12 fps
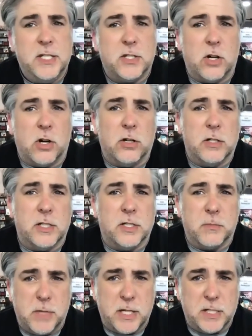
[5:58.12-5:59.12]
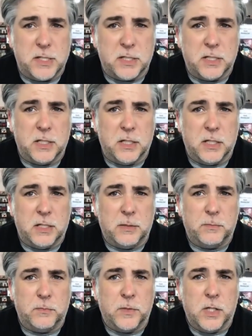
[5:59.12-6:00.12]
art is amazing.
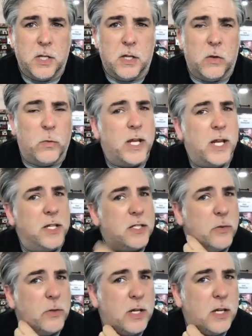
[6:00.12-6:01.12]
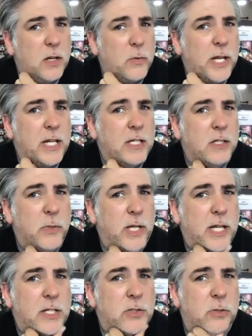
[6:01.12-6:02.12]
We had to
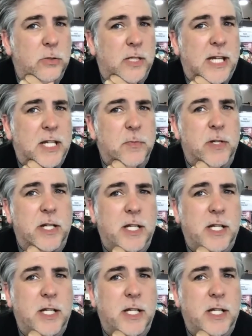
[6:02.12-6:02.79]
last minute